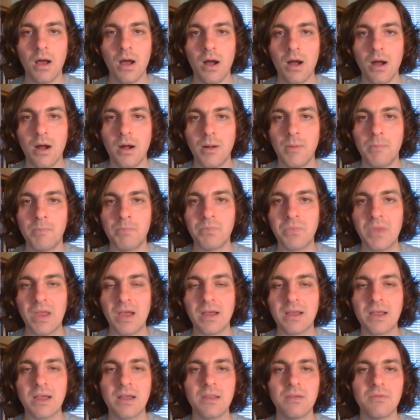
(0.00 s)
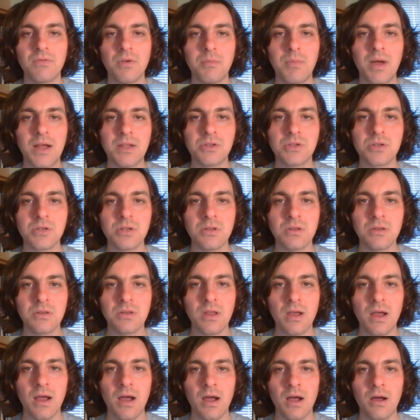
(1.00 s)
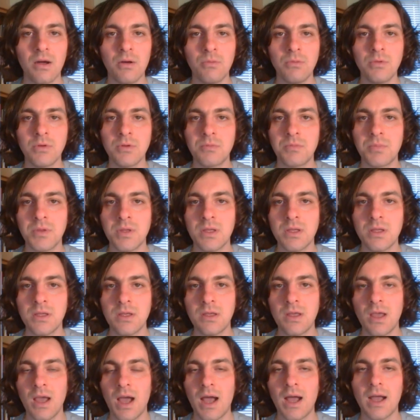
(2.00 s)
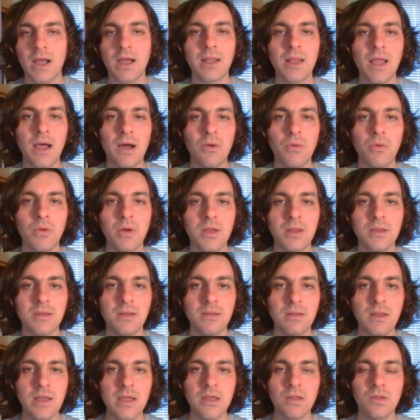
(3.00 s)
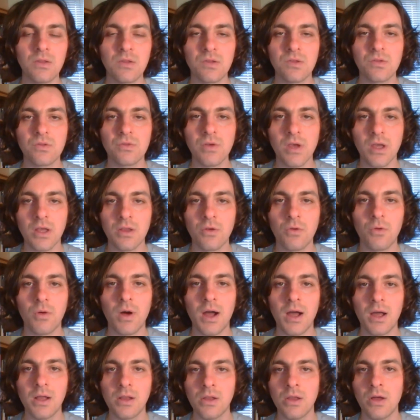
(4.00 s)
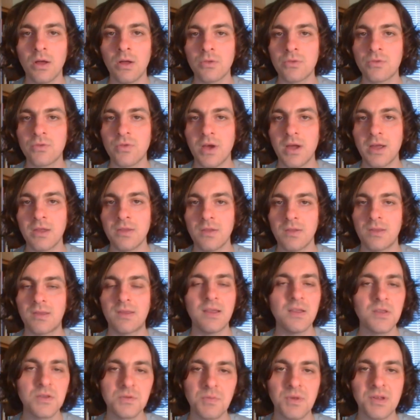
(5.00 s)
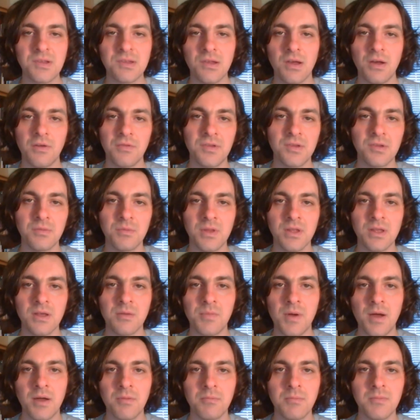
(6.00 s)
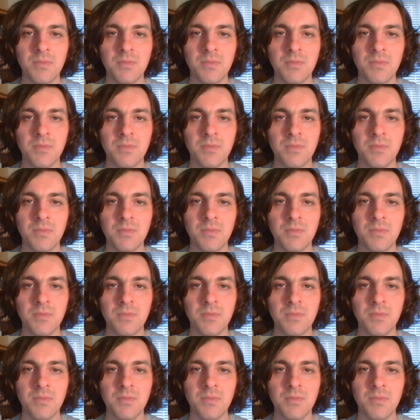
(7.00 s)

I kind of imagined I would be hanging out in the Lake District quite a lot, trying to teach myself something about